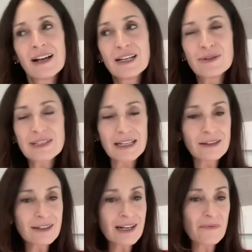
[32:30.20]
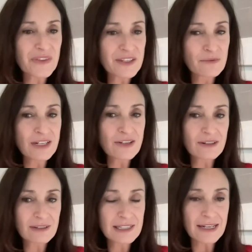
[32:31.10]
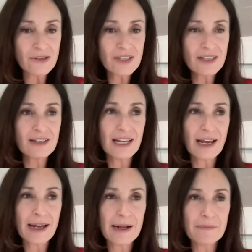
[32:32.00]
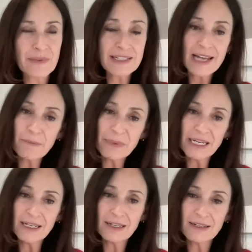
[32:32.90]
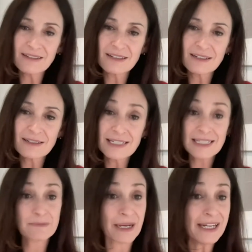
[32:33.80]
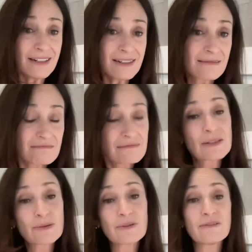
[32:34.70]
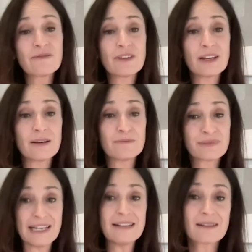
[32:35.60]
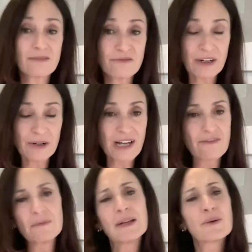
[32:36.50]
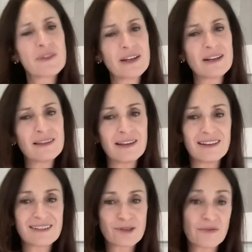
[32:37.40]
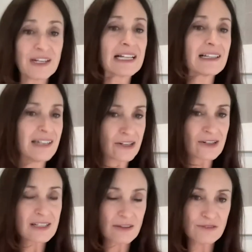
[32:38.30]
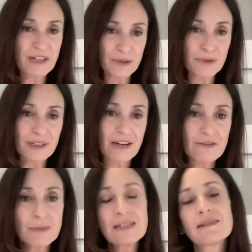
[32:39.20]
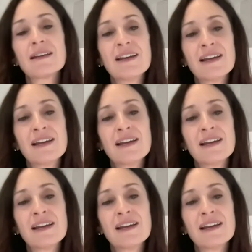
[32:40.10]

you know, as I look at this regionalization, um, it's happening despite sort of the place of the federal government or the, the sort of inclinations of the federal government.